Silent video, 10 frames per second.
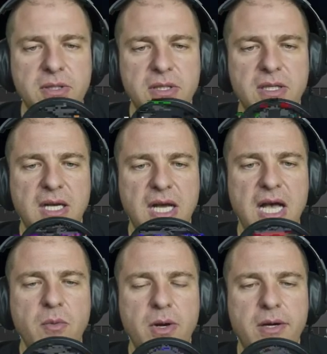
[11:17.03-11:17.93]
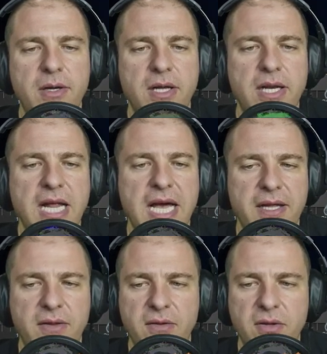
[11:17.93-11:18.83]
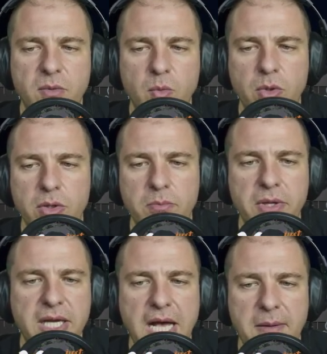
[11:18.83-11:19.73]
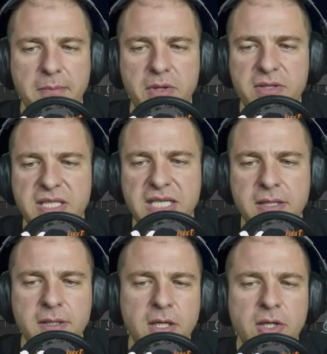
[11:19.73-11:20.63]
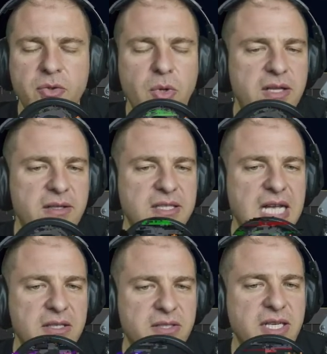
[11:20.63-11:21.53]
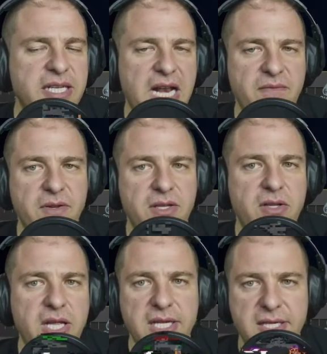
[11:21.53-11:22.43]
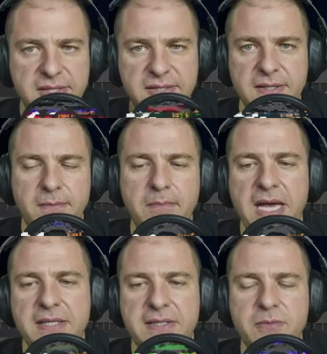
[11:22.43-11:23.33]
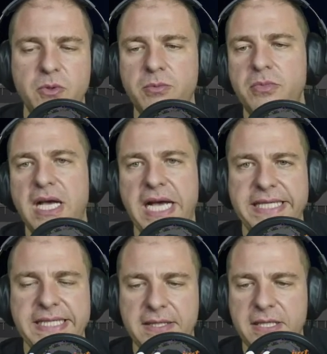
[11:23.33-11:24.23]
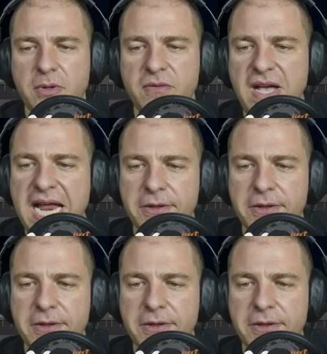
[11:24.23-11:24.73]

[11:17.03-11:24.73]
our light will become, till 20,000 Kelvin, that is maximum acceptable value.